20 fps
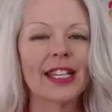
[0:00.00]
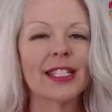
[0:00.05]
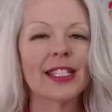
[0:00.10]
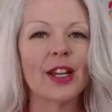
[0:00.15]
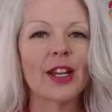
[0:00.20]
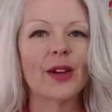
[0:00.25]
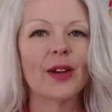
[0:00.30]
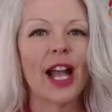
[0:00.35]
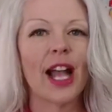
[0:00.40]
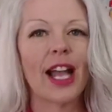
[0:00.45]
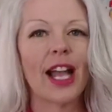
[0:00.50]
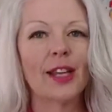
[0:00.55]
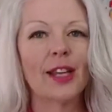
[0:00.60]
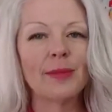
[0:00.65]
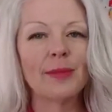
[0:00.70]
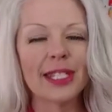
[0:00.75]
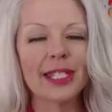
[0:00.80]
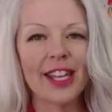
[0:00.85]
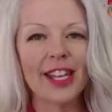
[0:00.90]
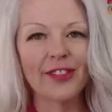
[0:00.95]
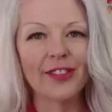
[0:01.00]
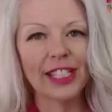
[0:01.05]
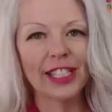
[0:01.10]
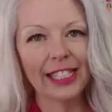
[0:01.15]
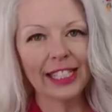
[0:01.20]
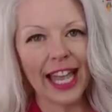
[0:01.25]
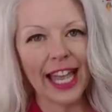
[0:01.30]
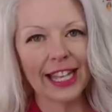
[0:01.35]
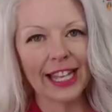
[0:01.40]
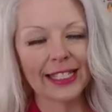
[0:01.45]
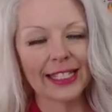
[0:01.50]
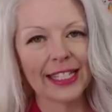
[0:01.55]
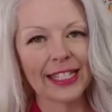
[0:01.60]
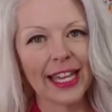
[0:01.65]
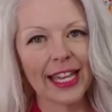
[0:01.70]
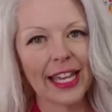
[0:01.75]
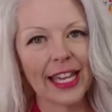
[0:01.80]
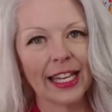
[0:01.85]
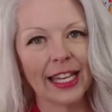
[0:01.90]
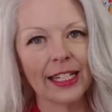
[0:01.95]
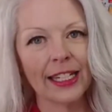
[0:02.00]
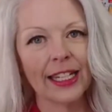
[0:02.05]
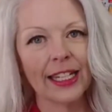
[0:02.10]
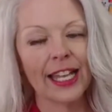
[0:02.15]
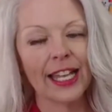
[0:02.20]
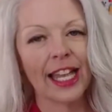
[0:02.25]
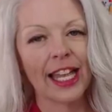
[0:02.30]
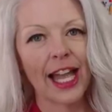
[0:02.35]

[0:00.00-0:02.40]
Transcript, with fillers: So I'm Stephanie Laska.